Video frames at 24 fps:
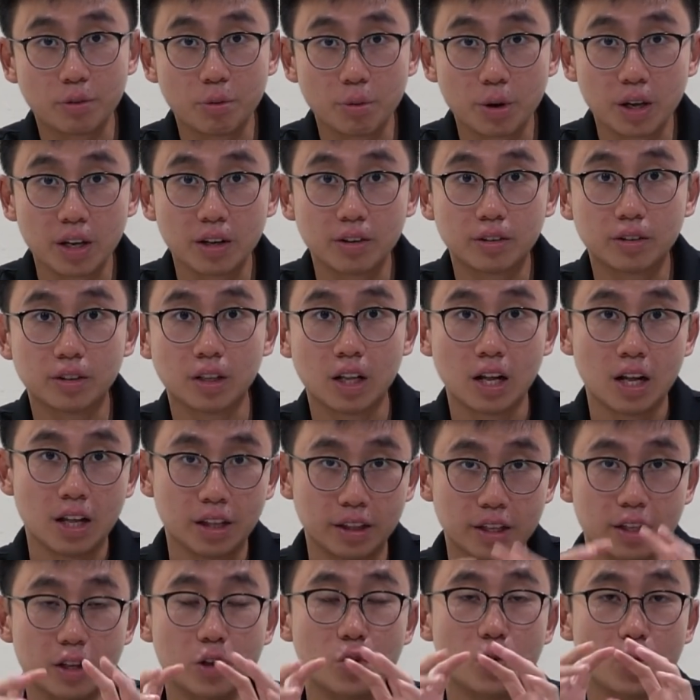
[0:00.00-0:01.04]
wheel,
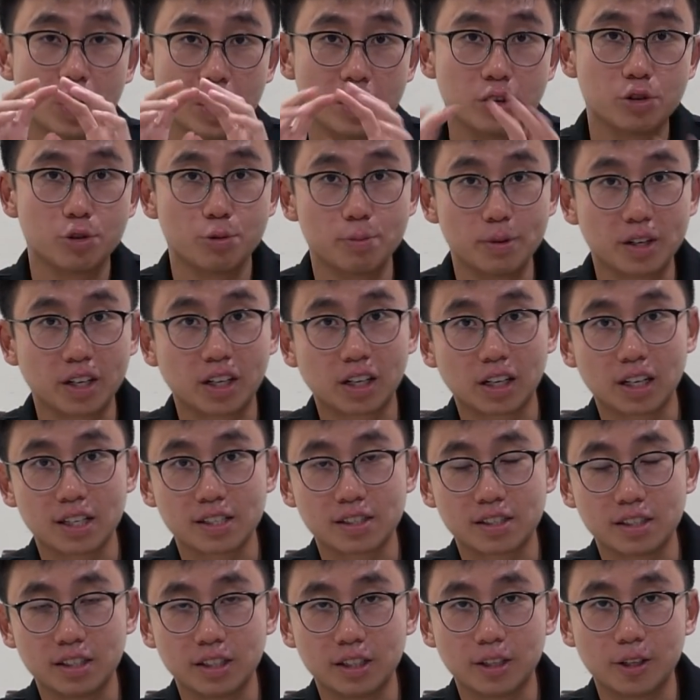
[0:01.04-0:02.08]
the new instrument
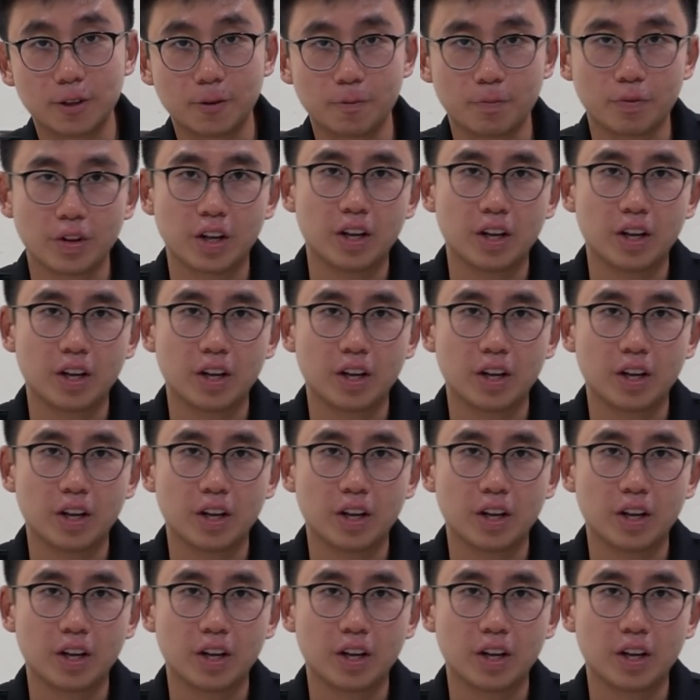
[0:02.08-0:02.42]
cluster,